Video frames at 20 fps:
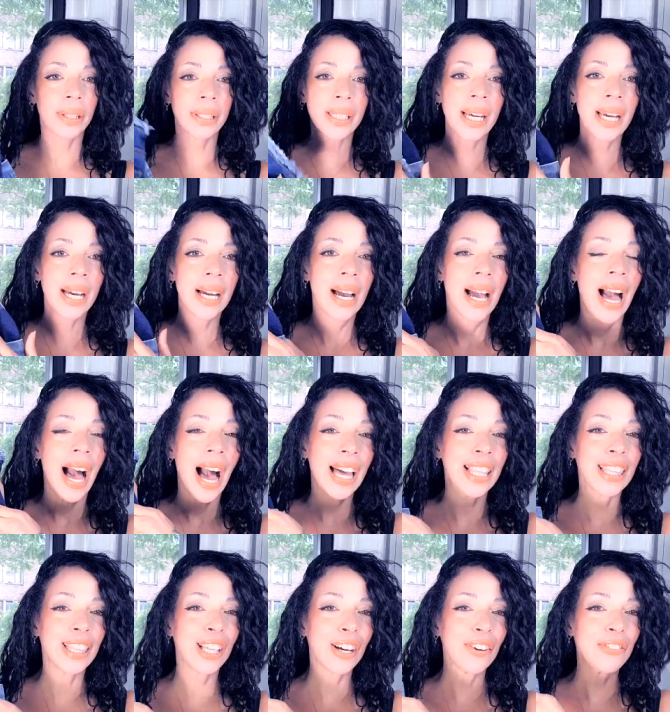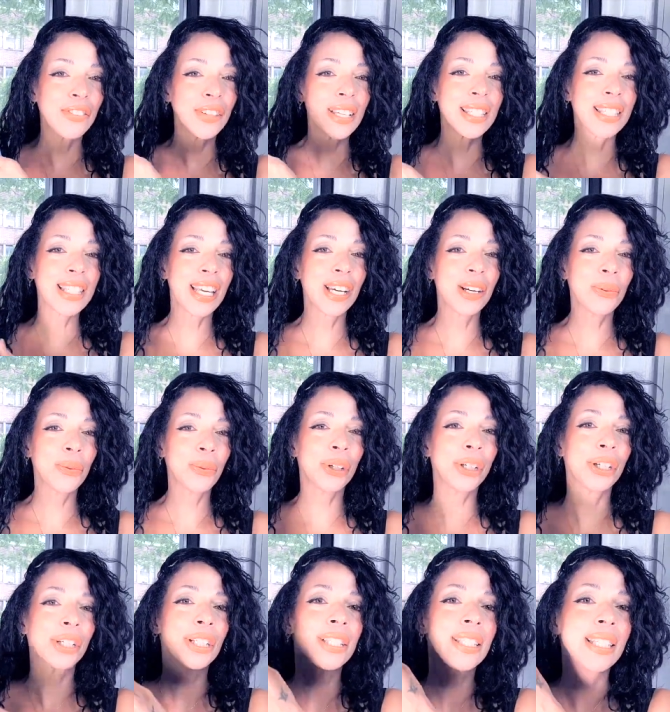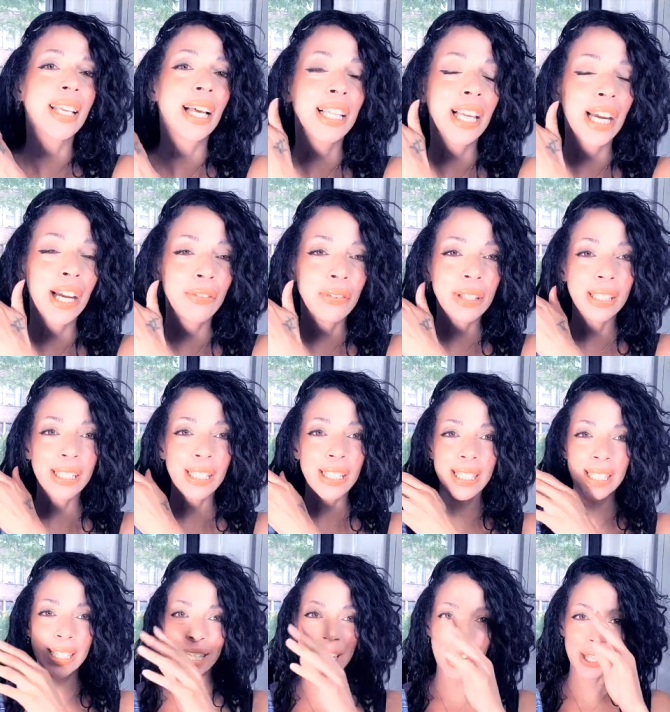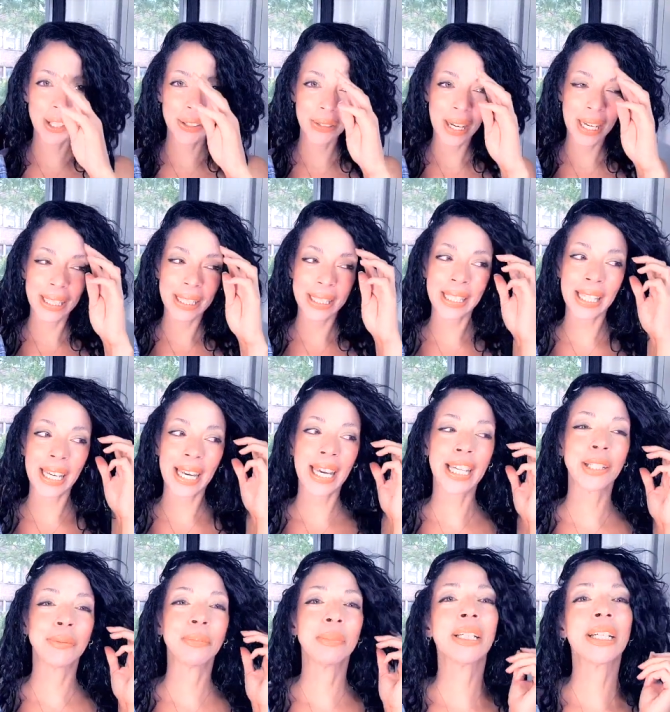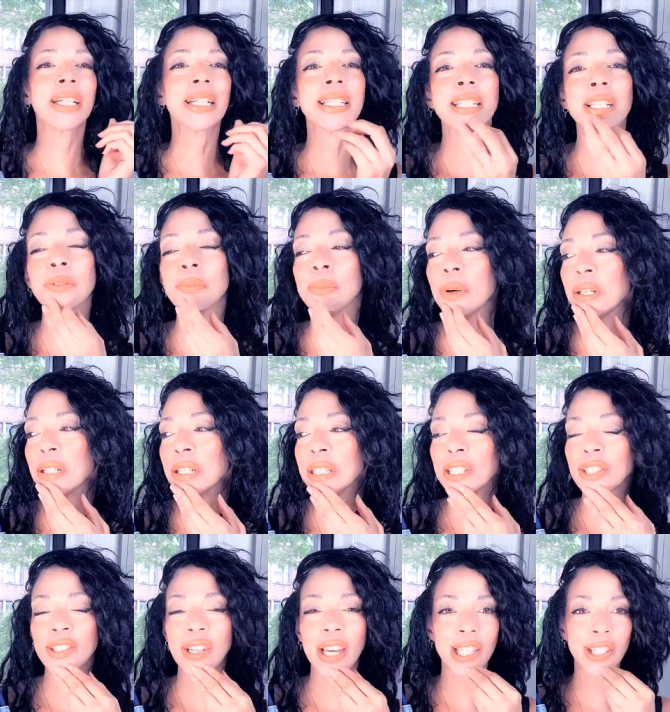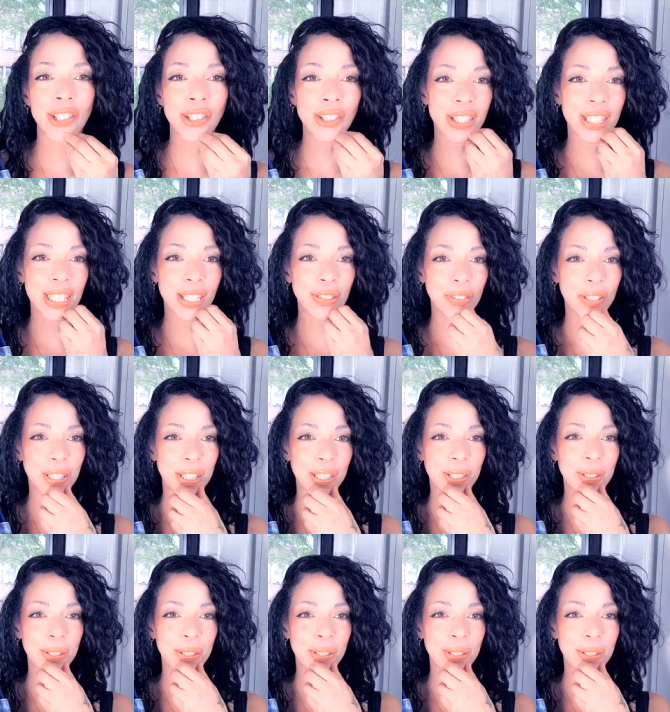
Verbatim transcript: yeah, I love this and we're gonna style everything together at the end because that's part of the challenge of this video.